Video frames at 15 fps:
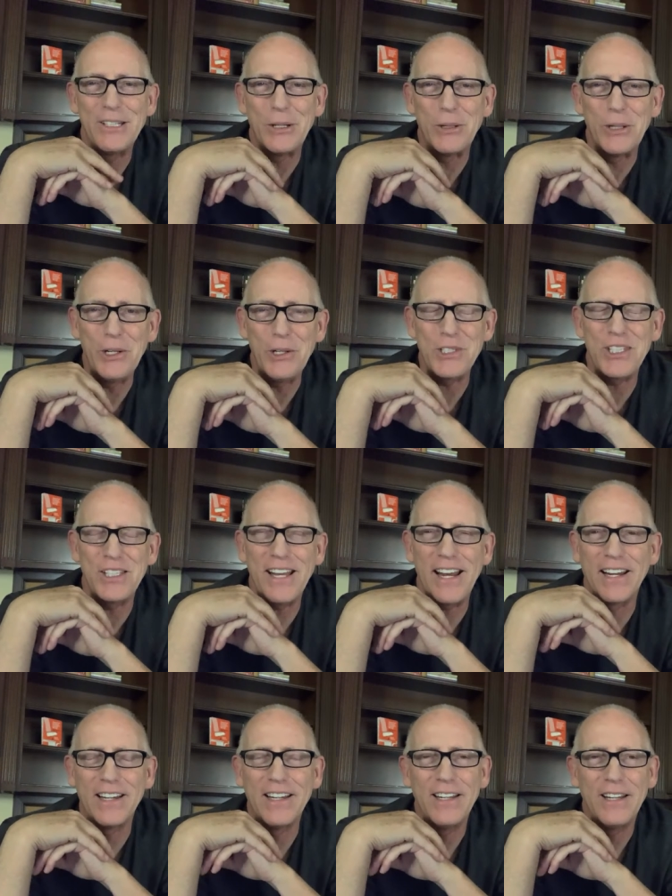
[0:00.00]
so here's the
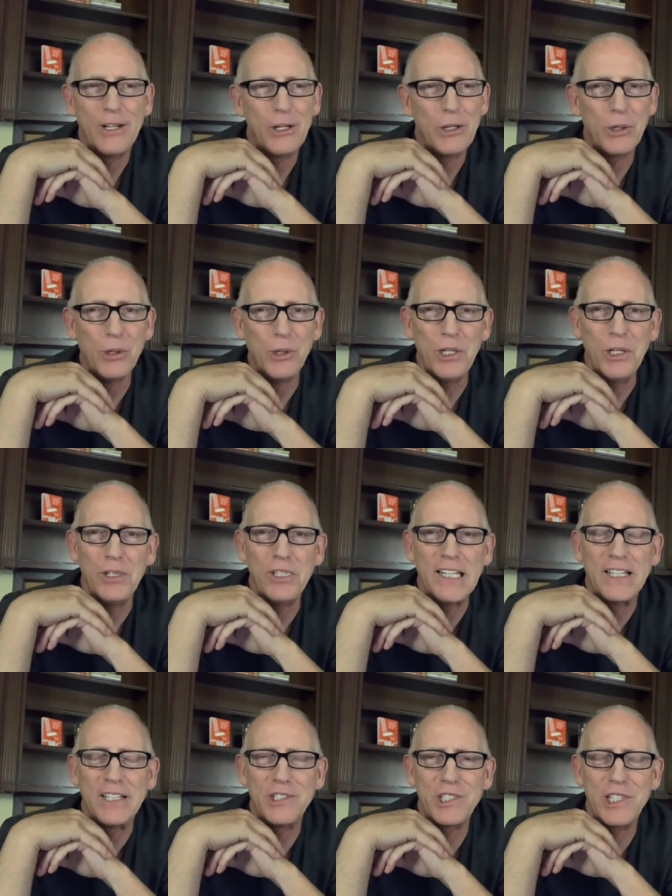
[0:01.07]
thing. Who do you
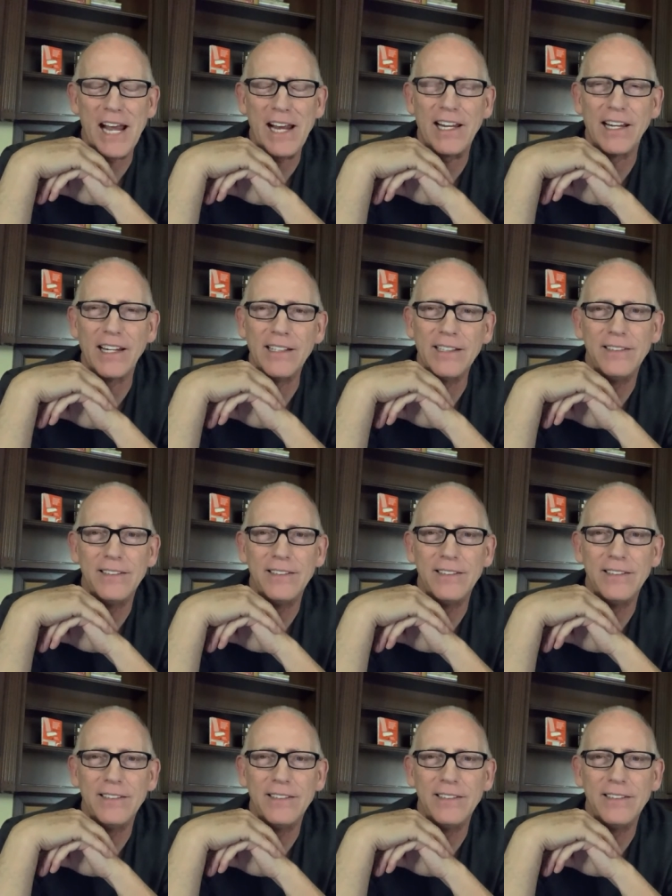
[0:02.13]
think is checking?